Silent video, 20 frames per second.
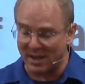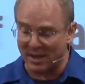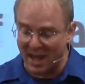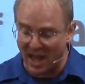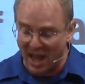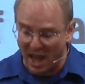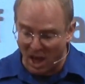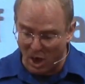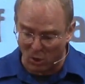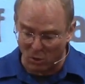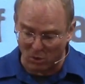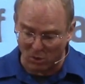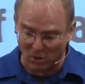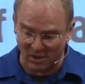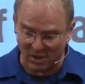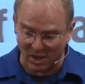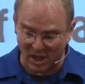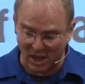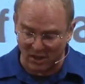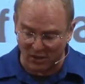now
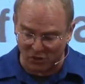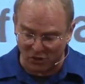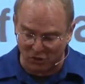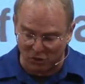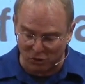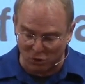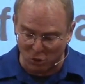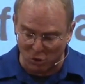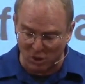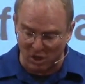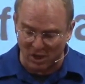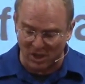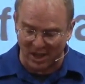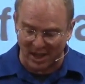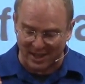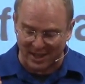they stood